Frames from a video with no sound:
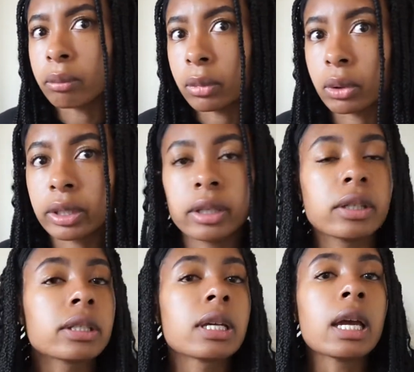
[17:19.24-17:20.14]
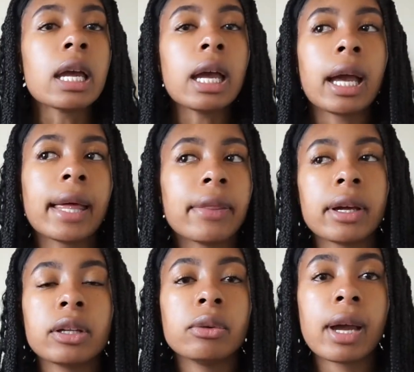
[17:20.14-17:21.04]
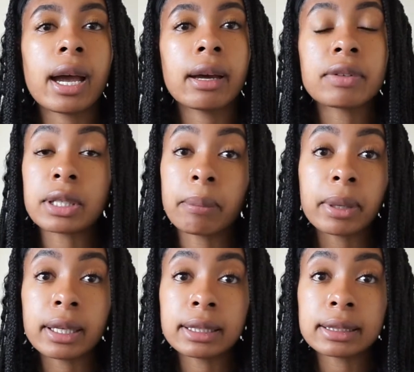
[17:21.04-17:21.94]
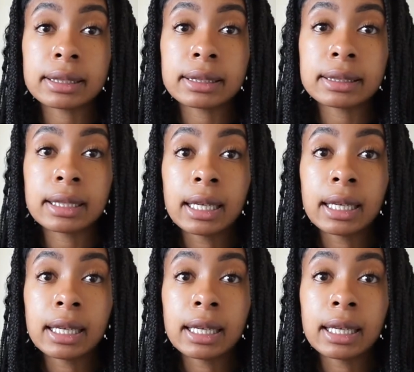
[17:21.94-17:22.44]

more years. And then you have some places